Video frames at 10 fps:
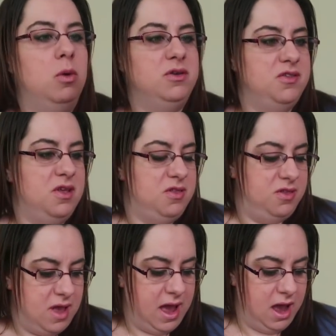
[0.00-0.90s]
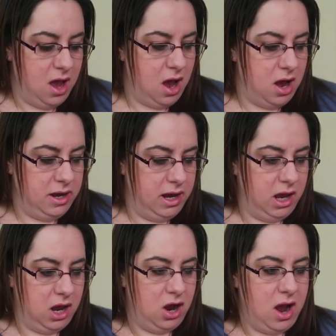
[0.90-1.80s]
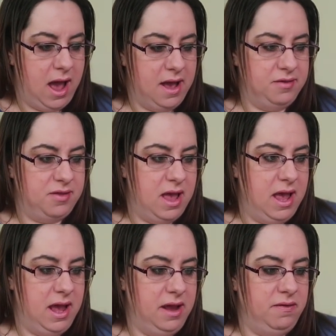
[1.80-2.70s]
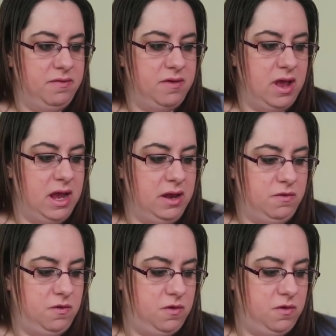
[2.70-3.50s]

What does it say on here as a date?